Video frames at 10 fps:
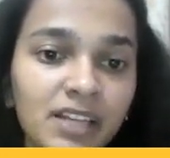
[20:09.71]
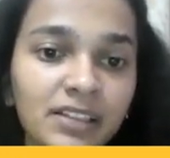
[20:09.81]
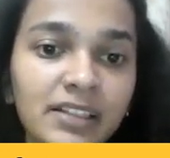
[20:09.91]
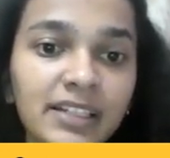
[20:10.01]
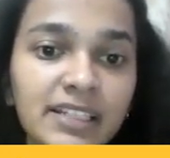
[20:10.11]

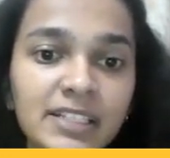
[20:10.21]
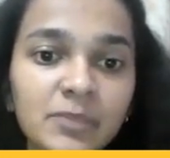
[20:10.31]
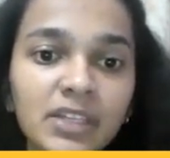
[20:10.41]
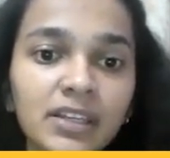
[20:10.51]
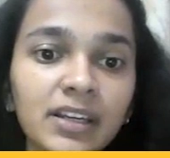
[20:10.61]
The reason
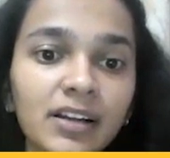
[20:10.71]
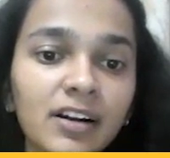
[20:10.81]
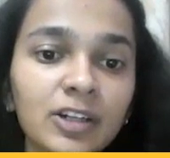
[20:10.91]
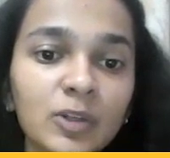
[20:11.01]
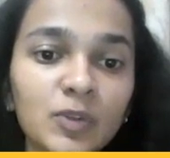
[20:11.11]
being,
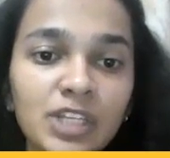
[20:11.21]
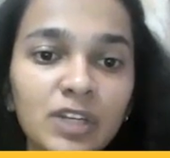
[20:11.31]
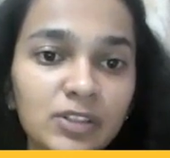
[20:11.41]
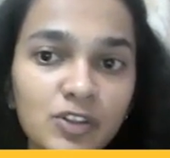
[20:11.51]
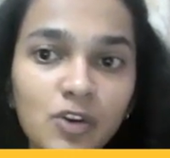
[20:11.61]

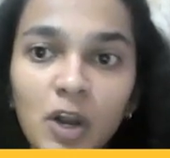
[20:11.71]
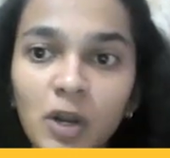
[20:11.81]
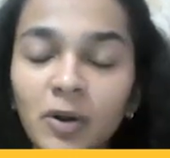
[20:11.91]
closing stock.